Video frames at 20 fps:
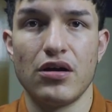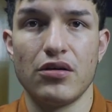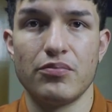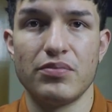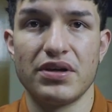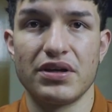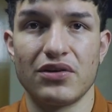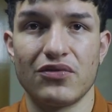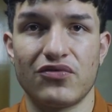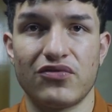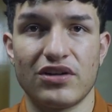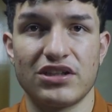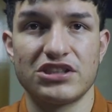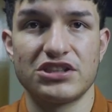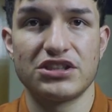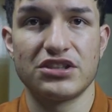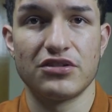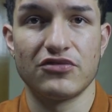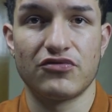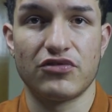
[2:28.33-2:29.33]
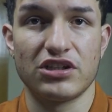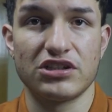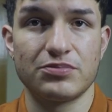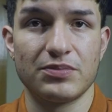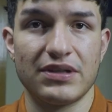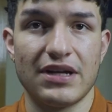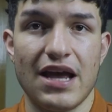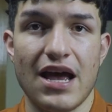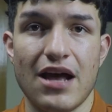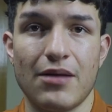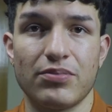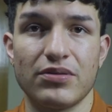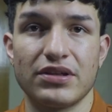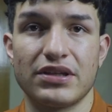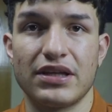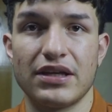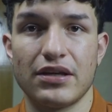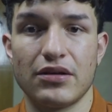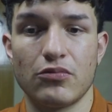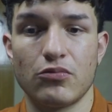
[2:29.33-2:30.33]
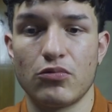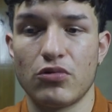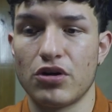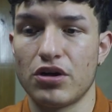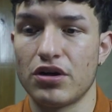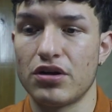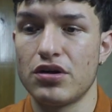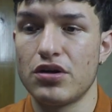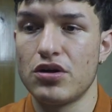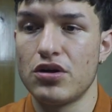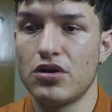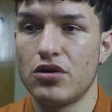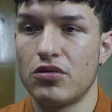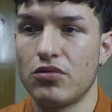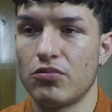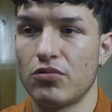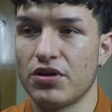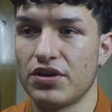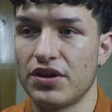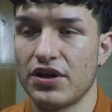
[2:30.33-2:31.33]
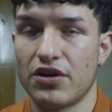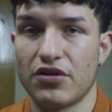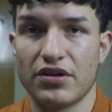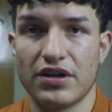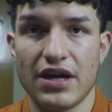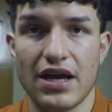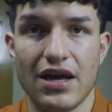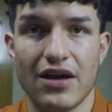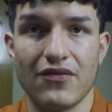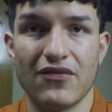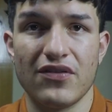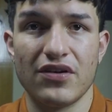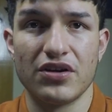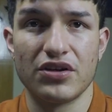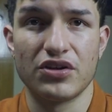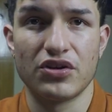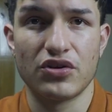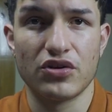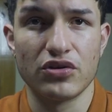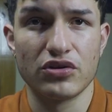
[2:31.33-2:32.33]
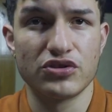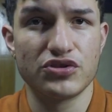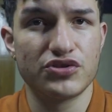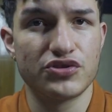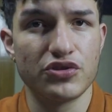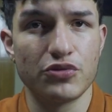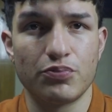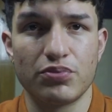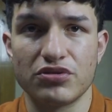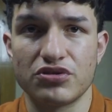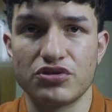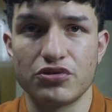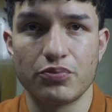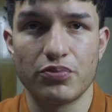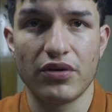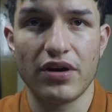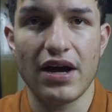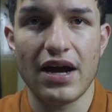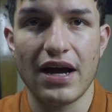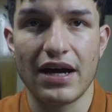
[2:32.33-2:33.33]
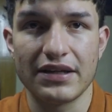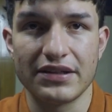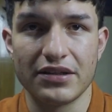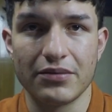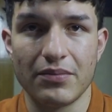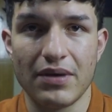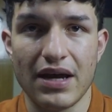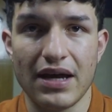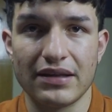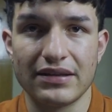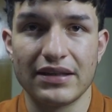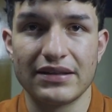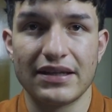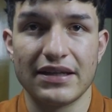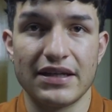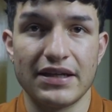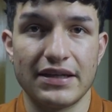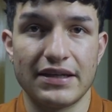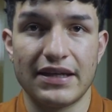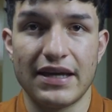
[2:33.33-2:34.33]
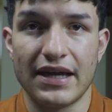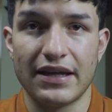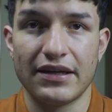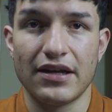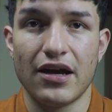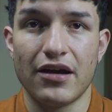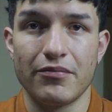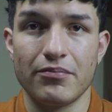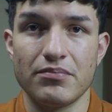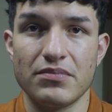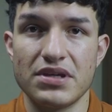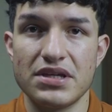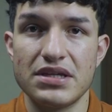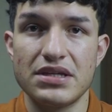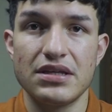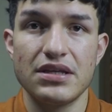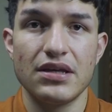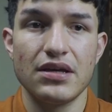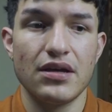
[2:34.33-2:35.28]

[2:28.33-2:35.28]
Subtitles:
being a freshman applicant, where they already have a super high demand that they cannot meet,